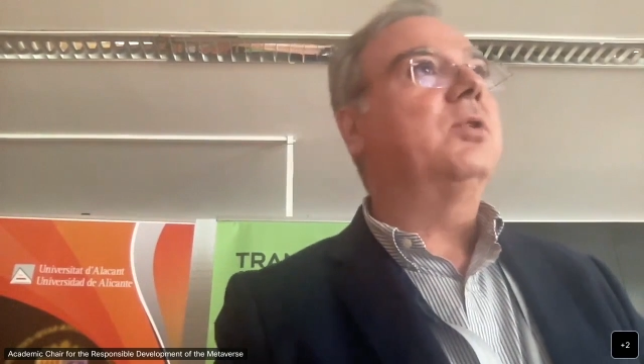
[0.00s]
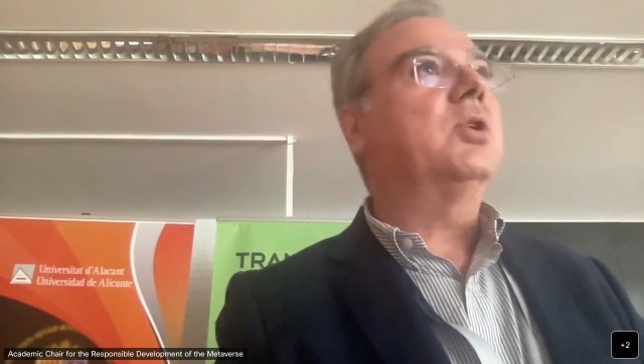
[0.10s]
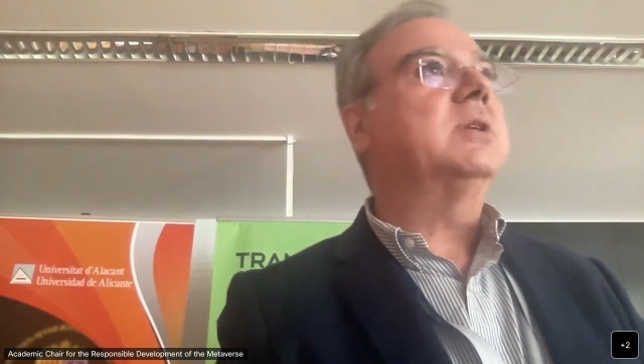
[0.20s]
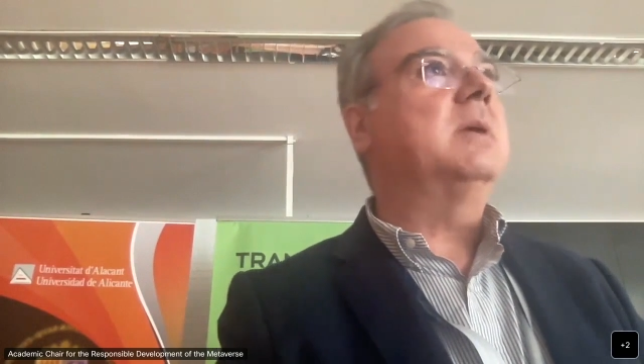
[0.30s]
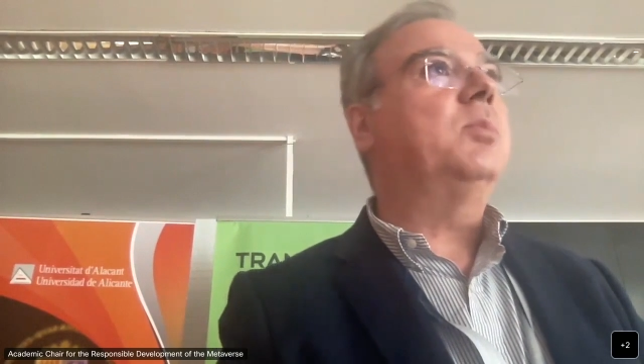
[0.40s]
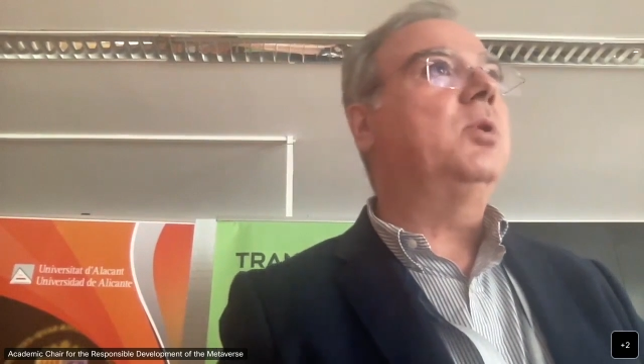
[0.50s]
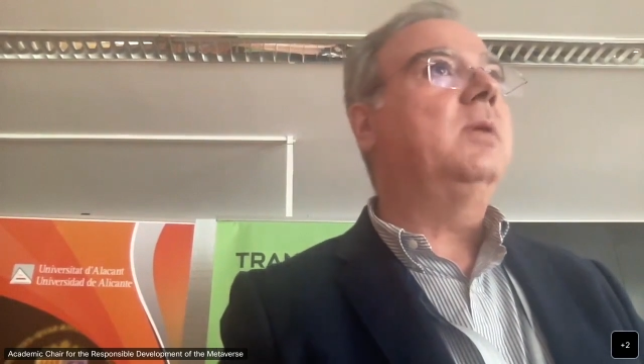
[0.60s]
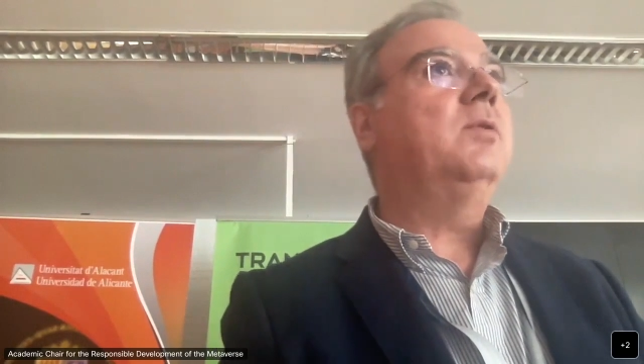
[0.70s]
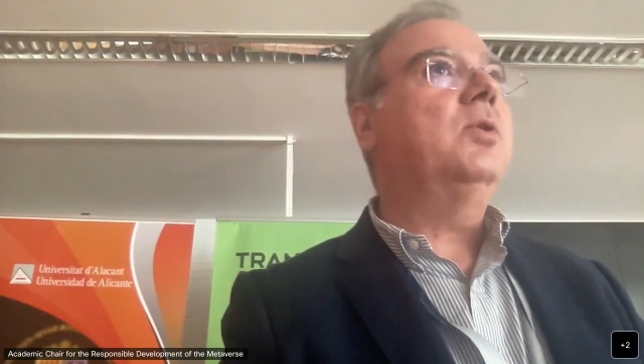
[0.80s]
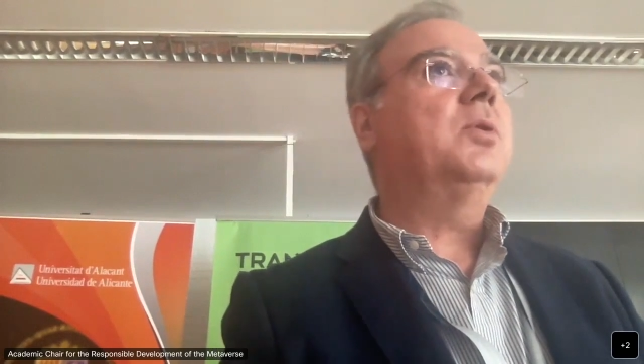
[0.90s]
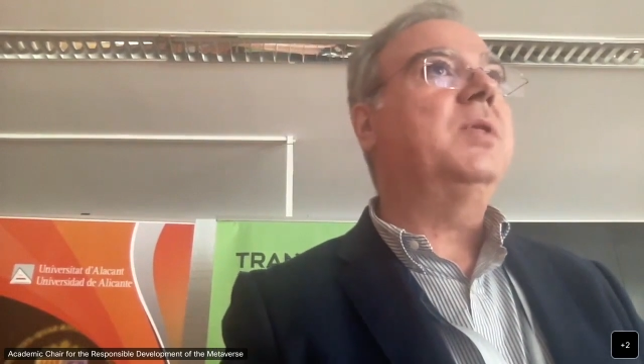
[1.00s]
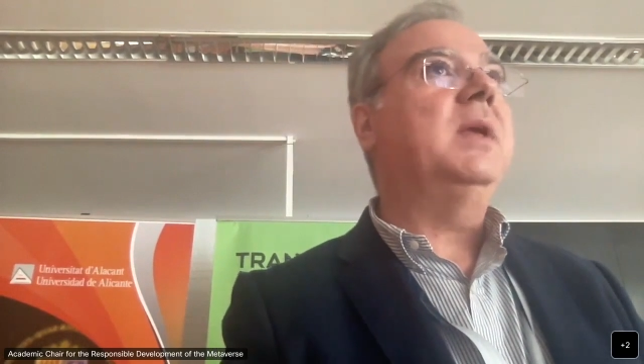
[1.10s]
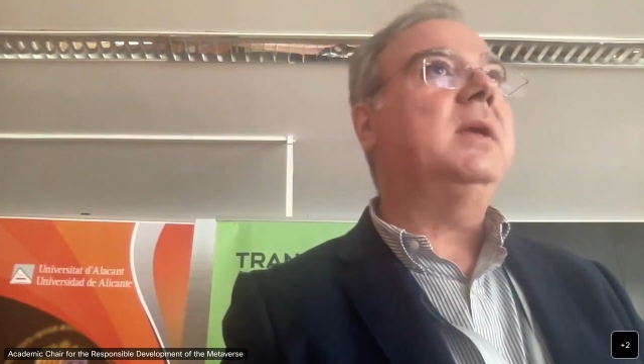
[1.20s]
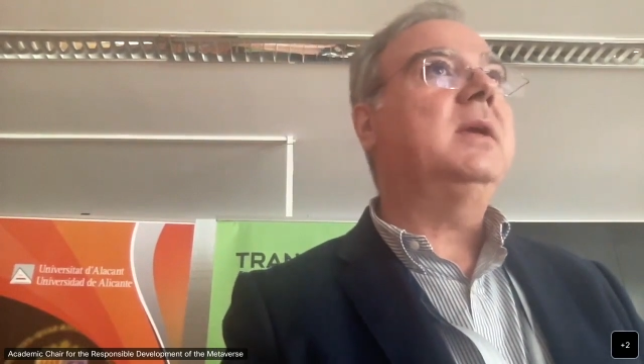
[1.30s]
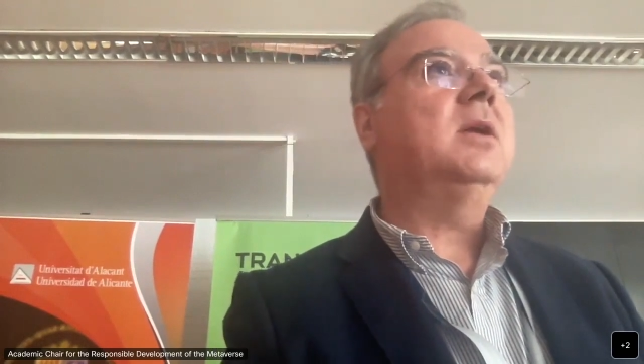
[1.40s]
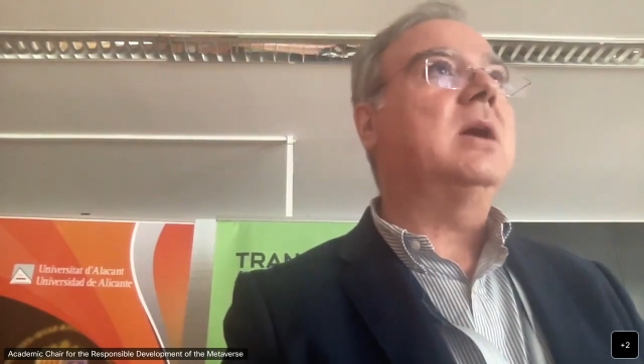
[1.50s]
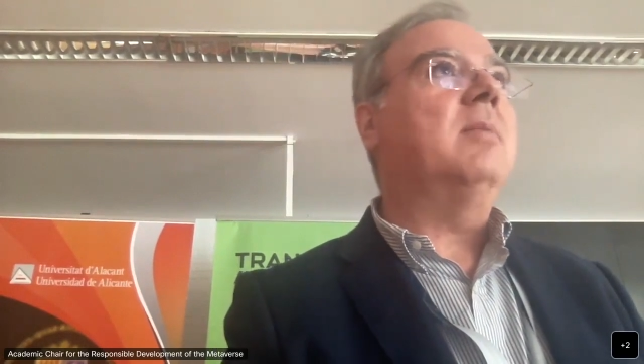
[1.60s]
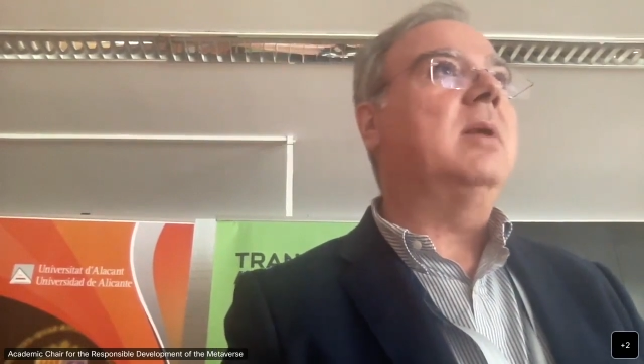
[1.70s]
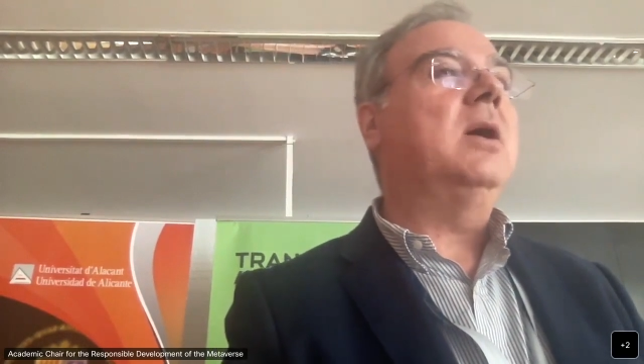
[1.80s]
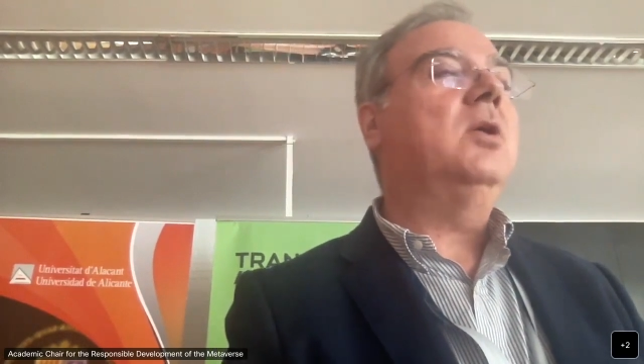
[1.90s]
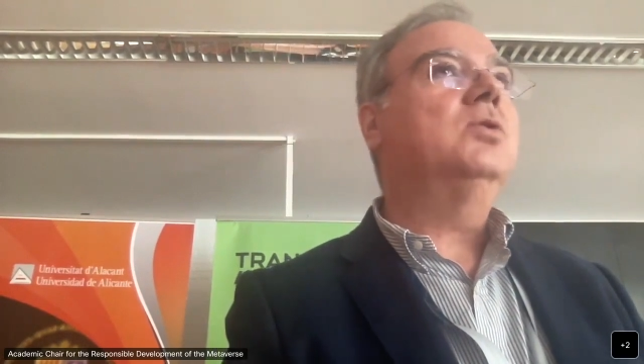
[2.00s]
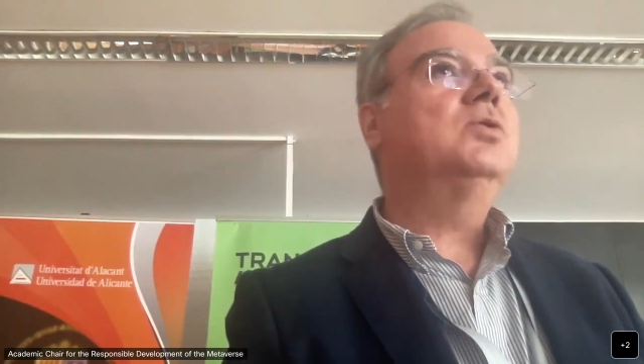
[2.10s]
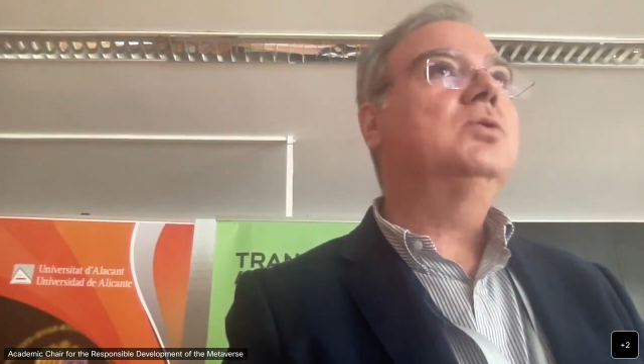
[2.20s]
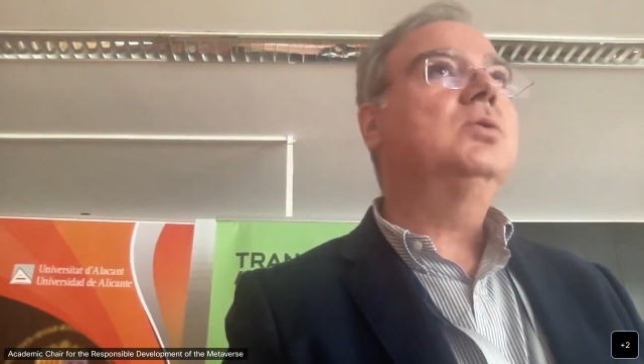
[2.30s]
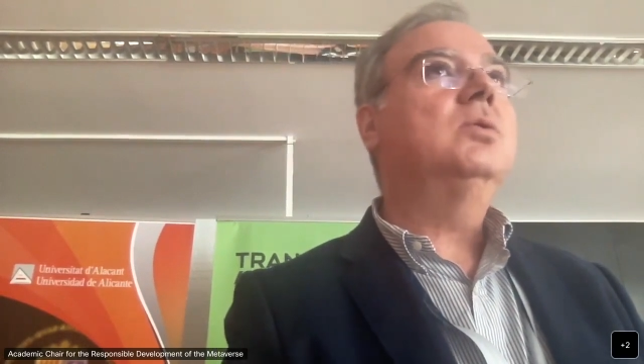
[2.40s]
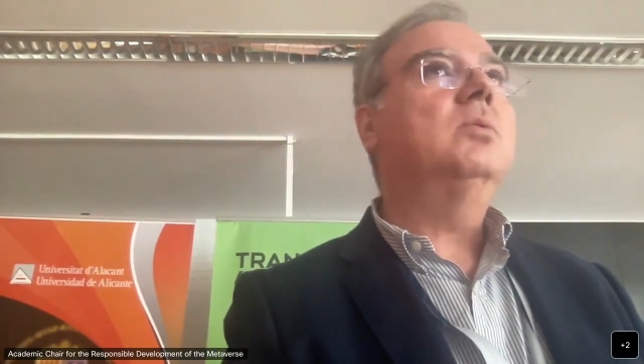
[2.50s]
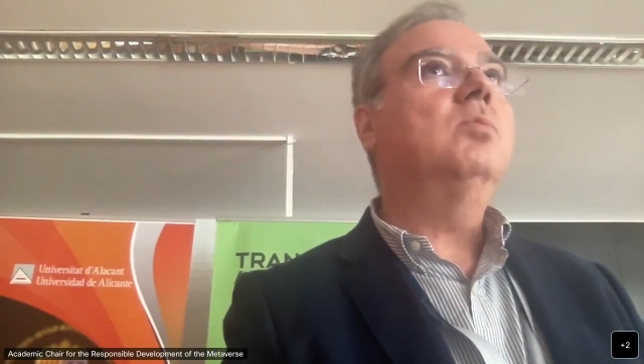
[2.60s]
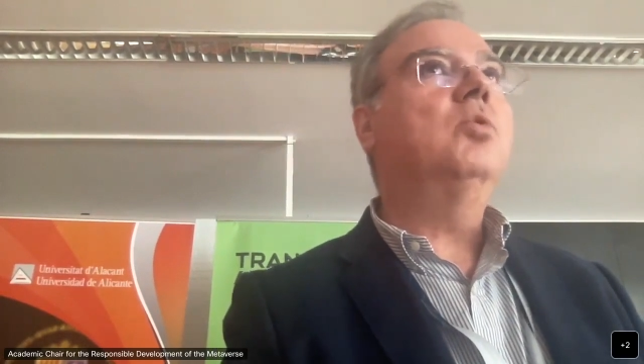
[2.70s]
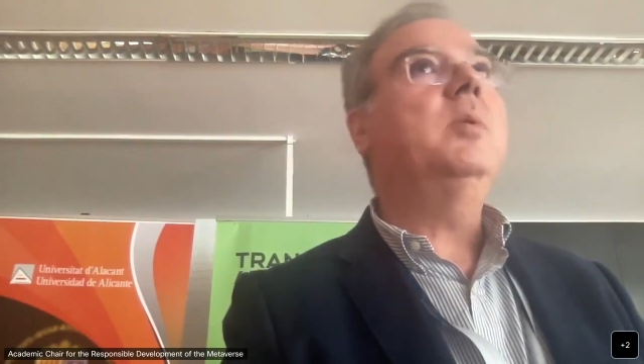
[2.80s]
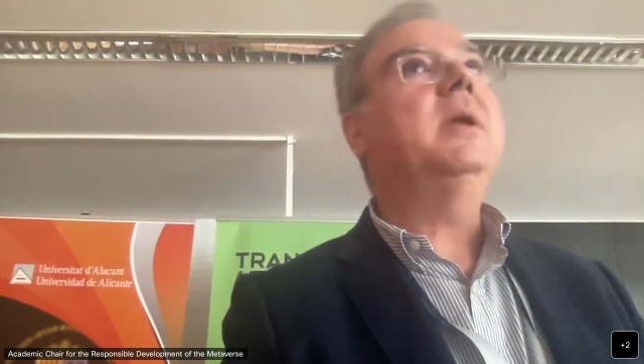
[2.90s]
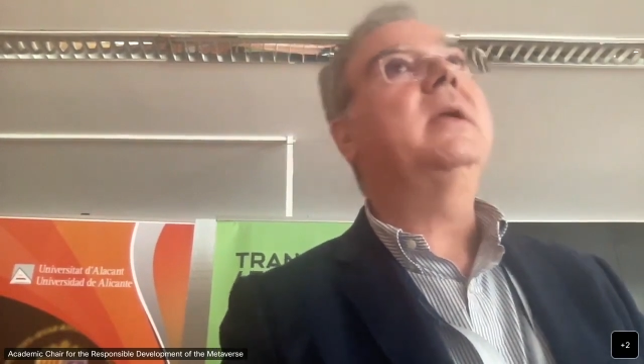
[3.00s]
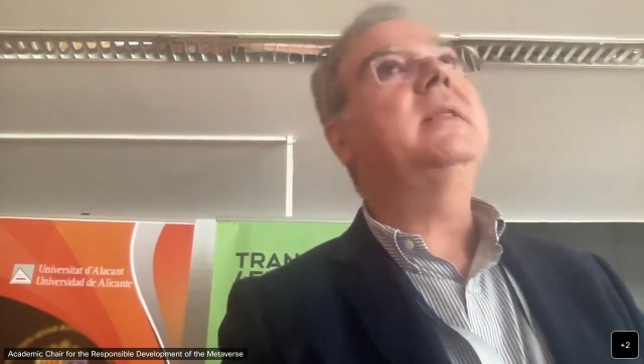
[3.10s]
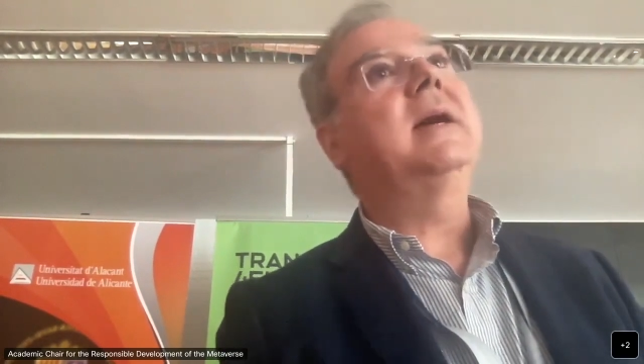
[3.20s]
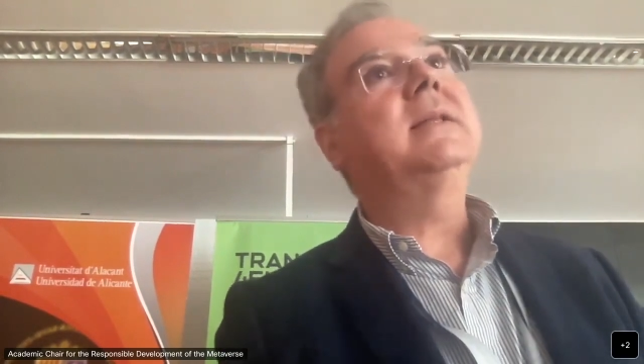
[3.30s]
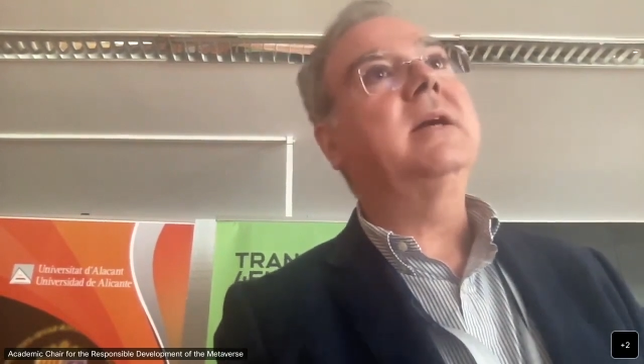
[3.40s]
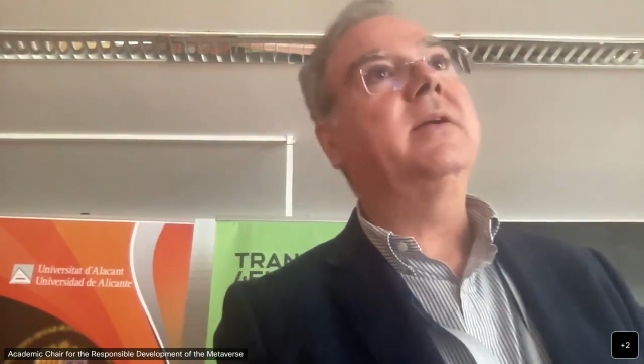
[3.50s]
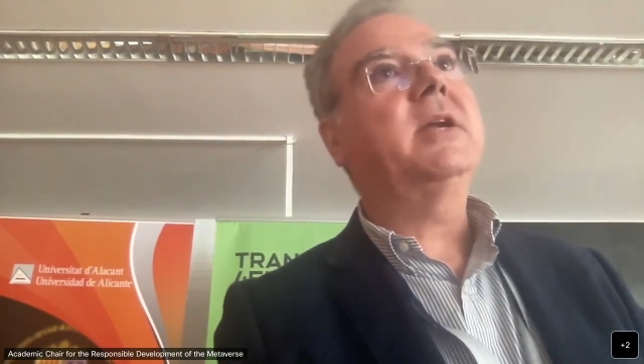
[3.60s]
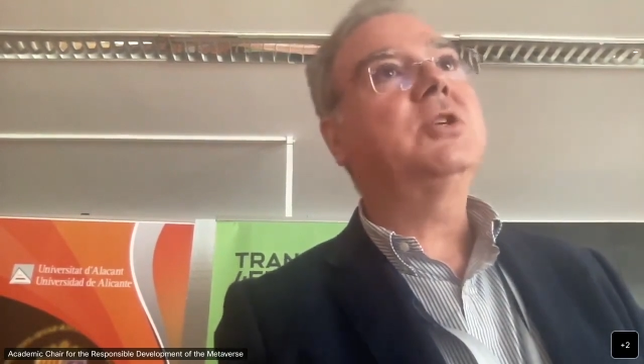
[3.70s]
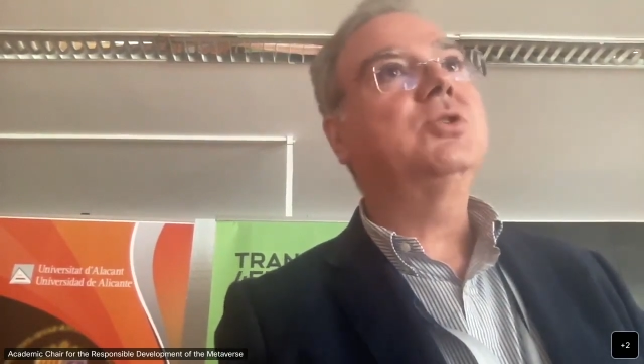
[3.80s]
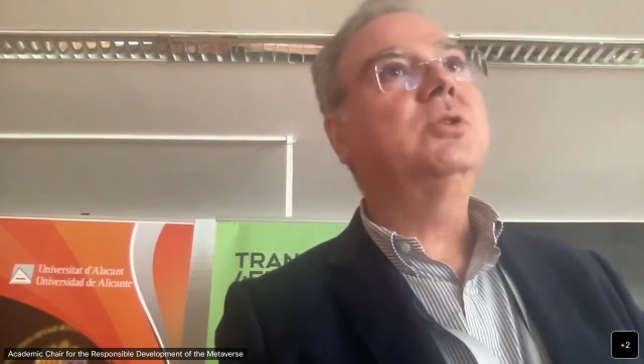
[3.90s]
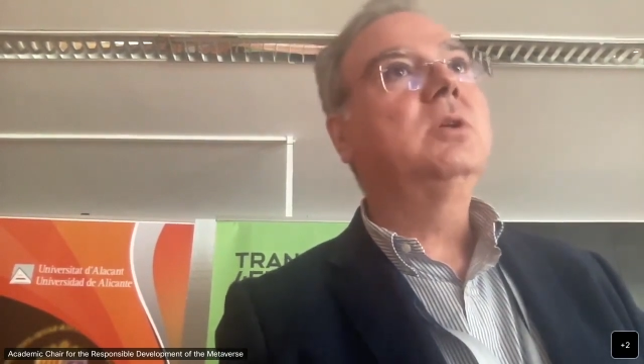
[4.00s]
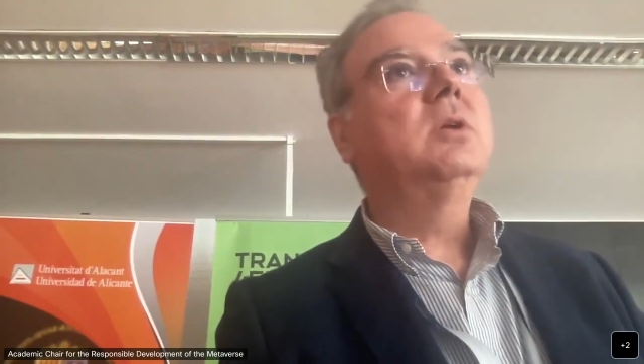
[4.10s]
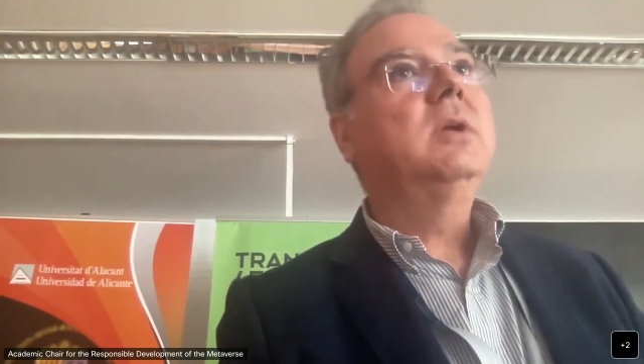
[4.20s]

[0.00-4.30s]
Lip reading: For example, if you're thinking about moving in that direction,